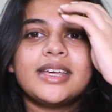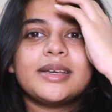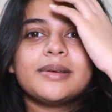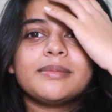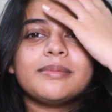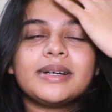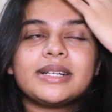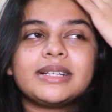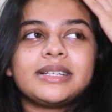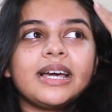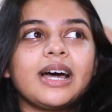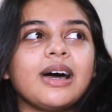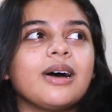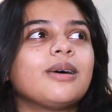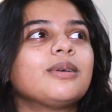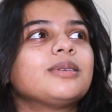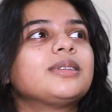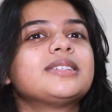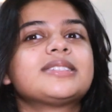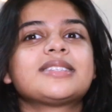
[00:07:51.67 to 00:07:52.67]
but
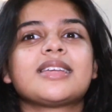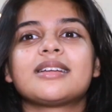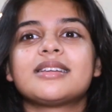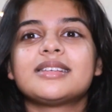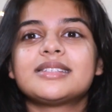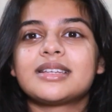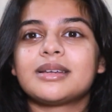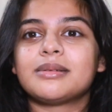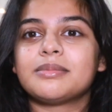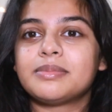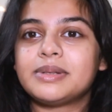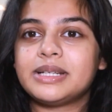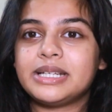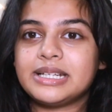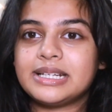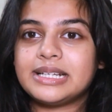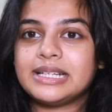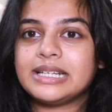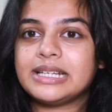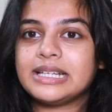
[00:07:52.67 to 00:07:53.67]
now the sun is
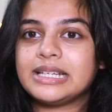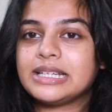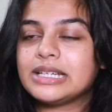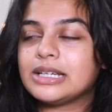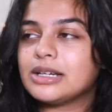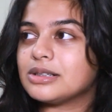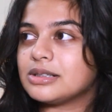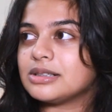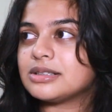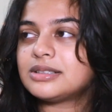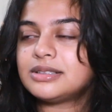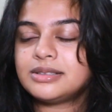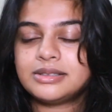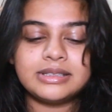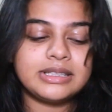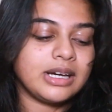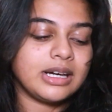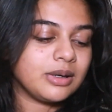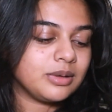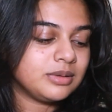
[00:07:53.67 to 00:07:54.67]
completely gone
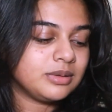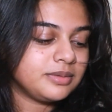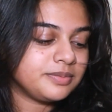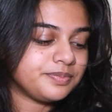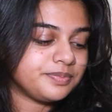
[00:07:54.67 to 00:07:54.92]
down